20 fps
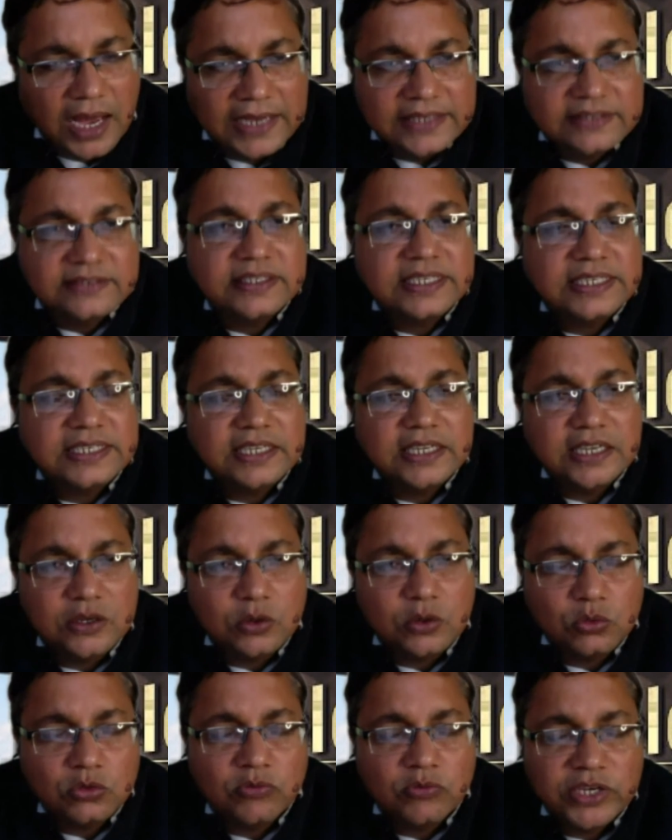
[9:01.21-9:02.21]
ICT
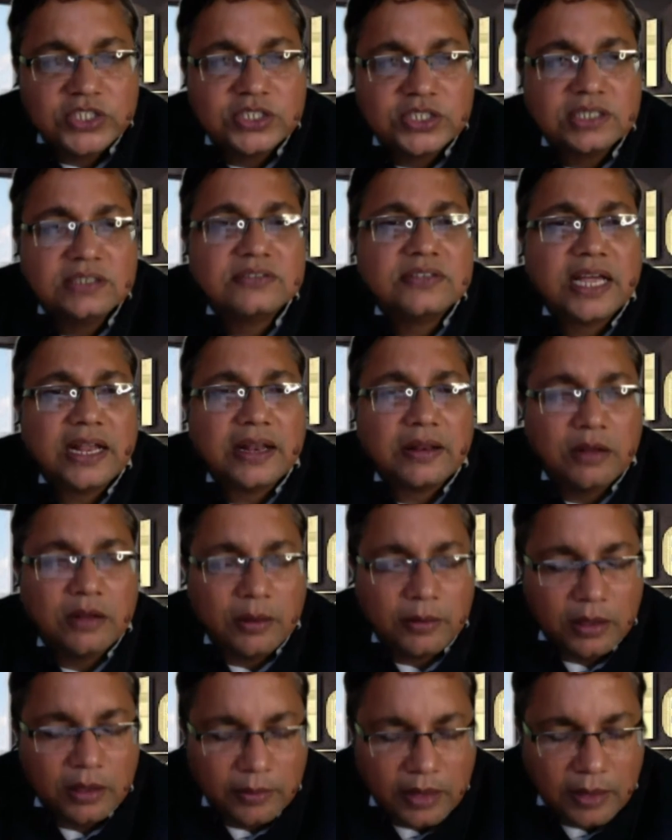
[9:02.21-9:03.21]
innovations in
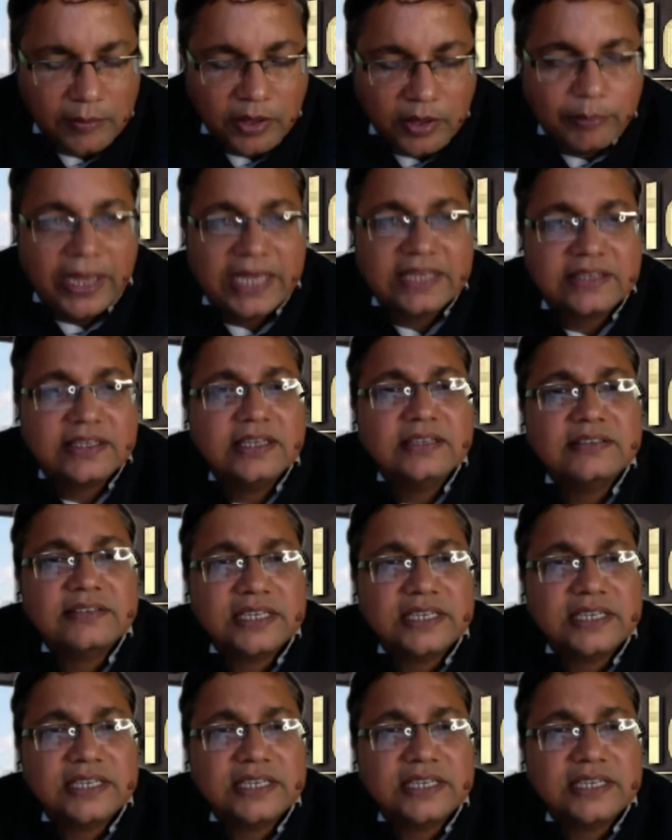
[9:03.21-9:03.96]
banking